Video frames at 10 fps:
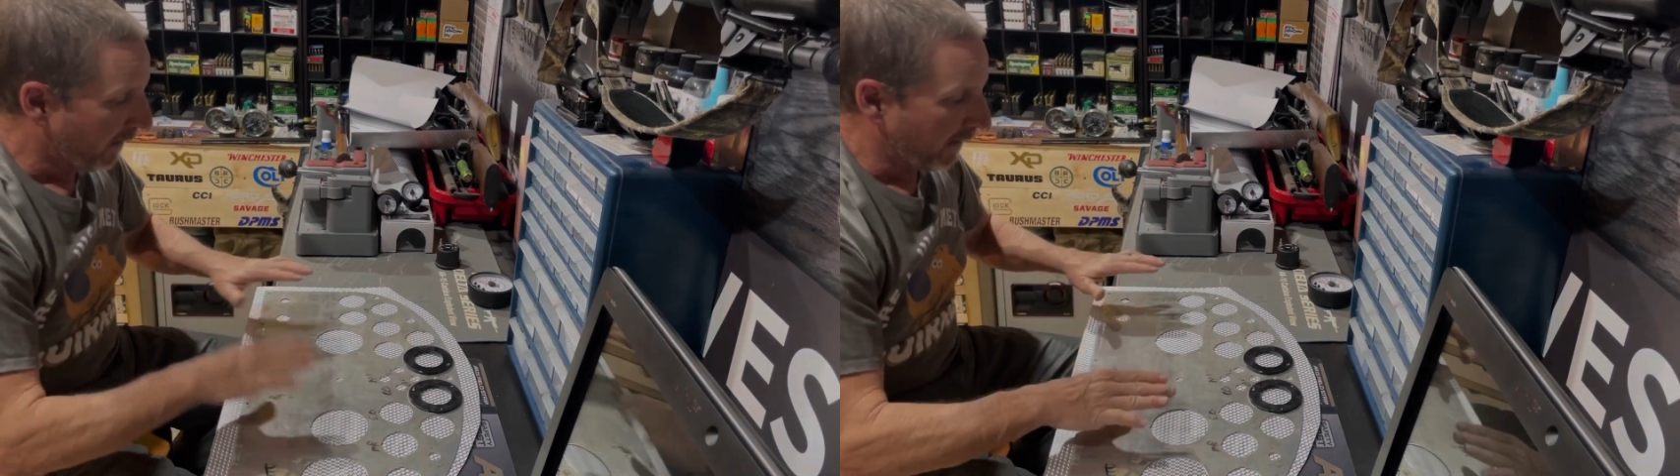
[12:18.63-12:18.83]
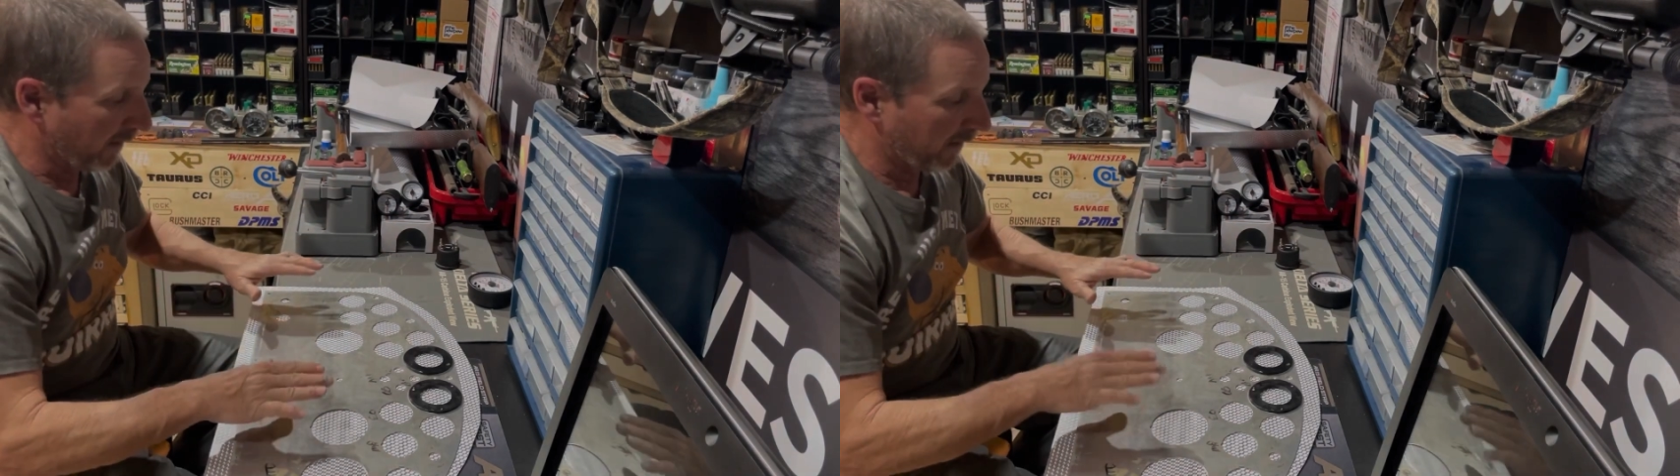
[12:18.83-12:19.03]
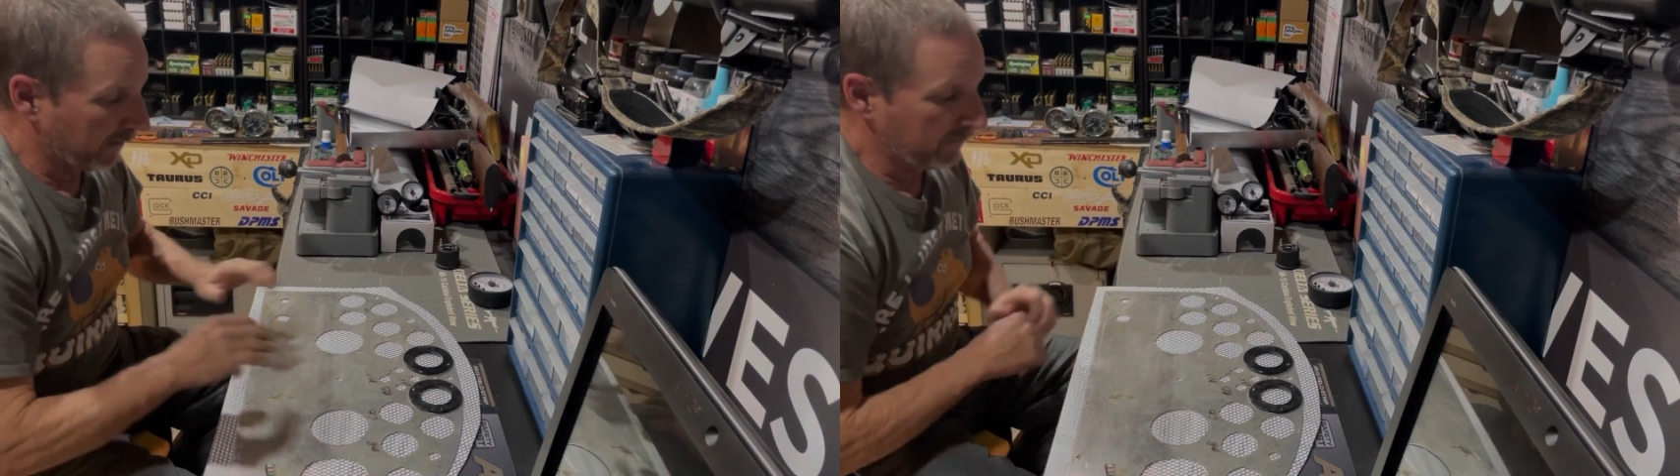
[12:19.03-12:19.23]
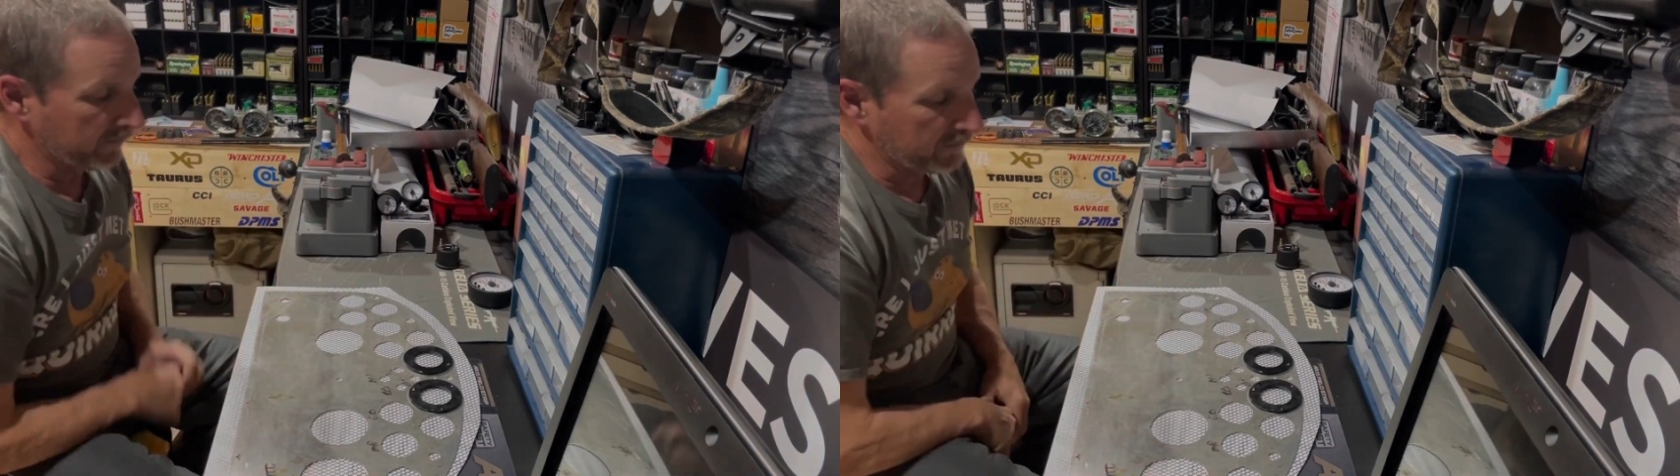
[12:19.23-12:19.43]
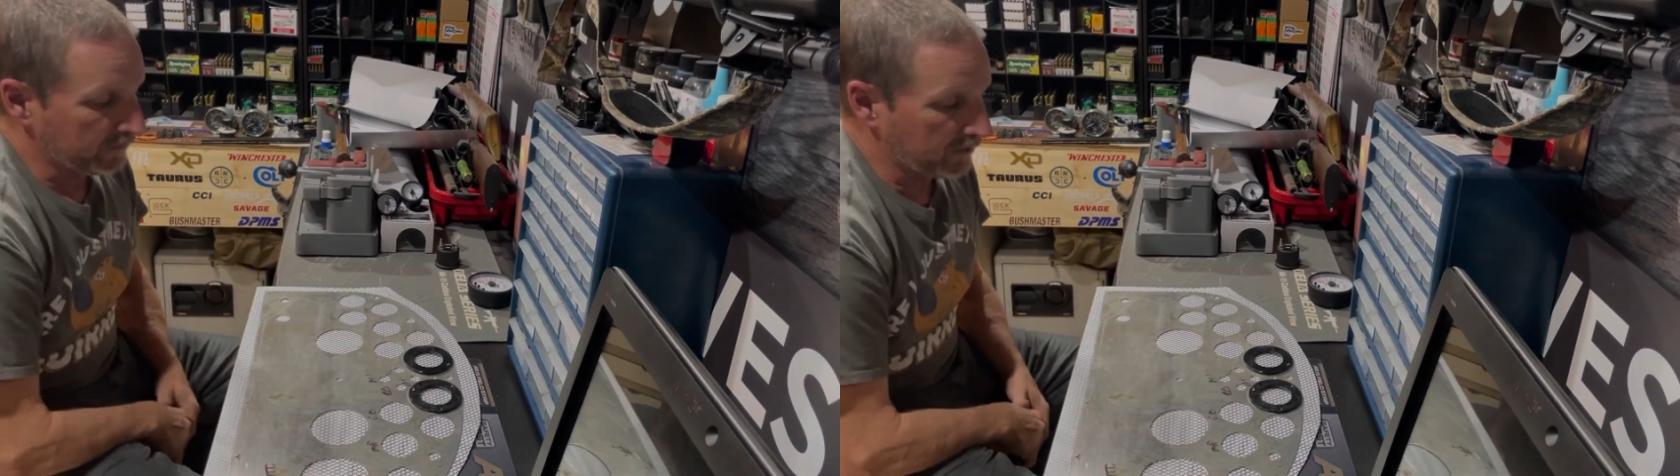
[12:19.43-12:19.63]
And
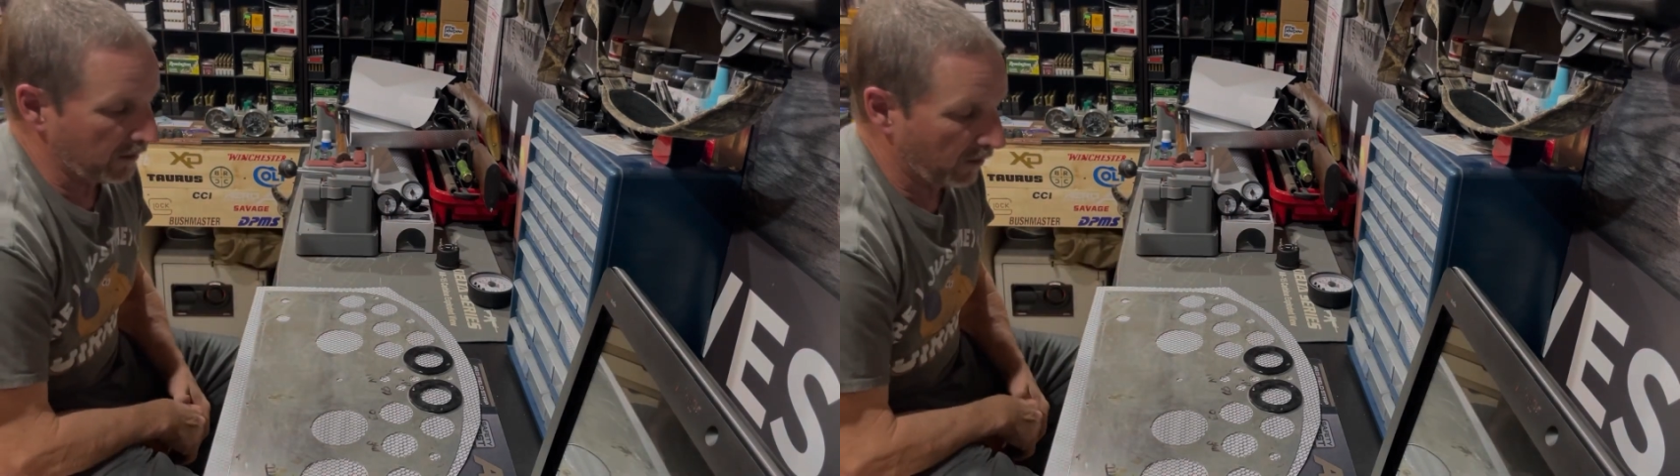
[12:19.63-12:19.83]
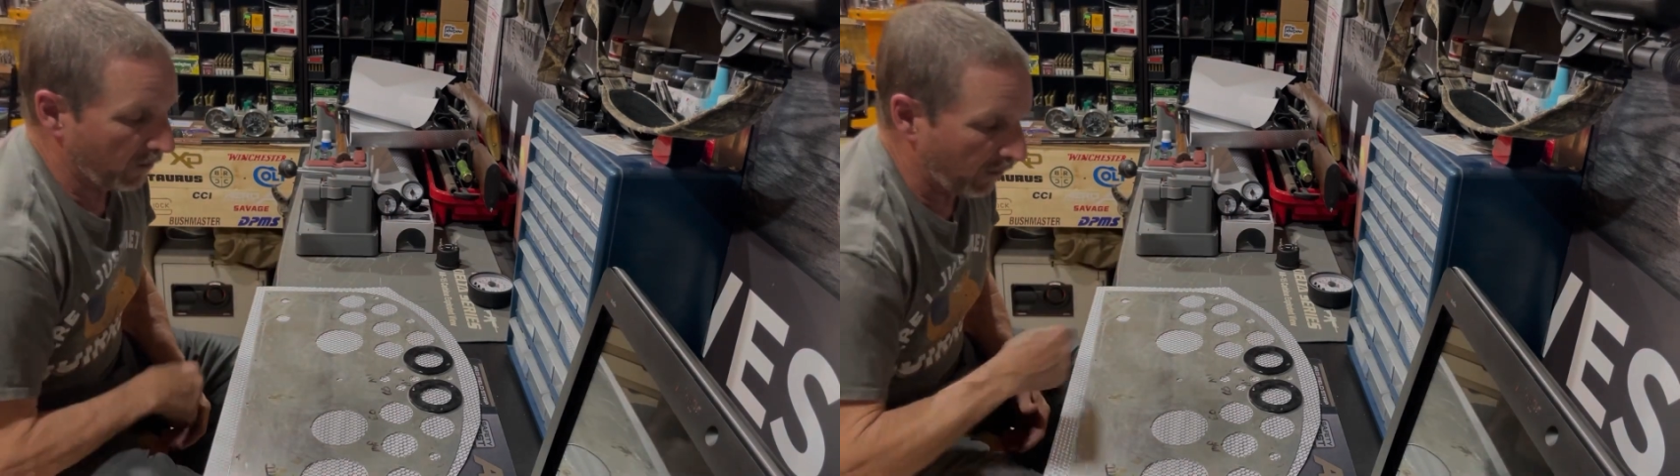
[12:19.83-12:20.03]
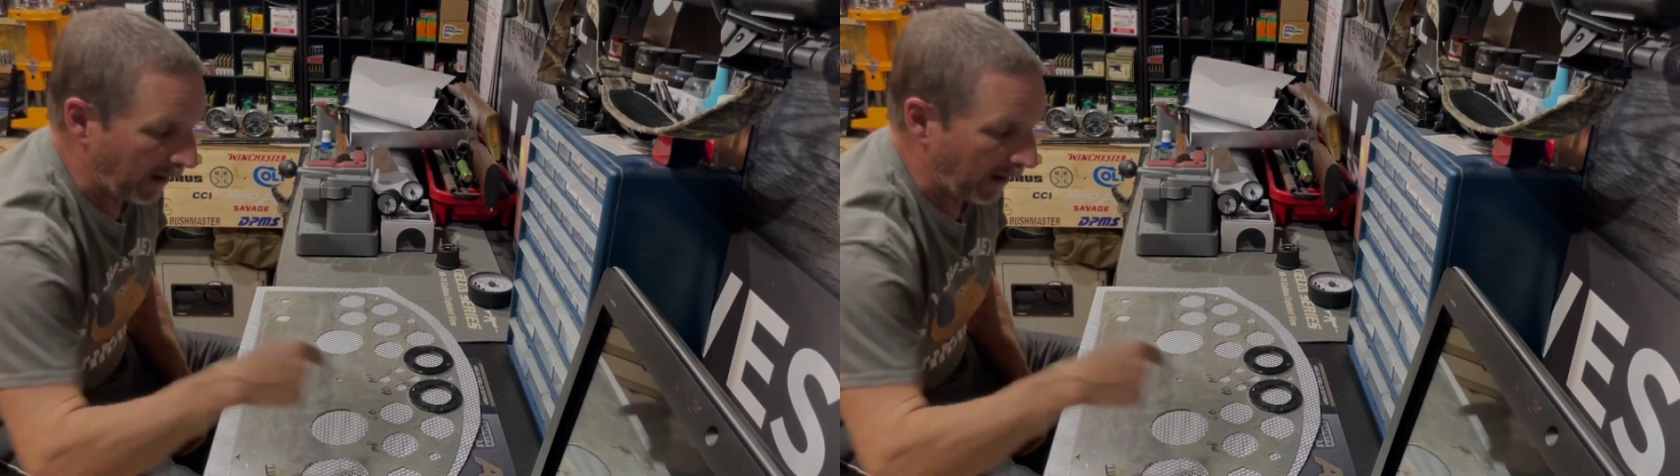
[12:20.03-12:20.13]
so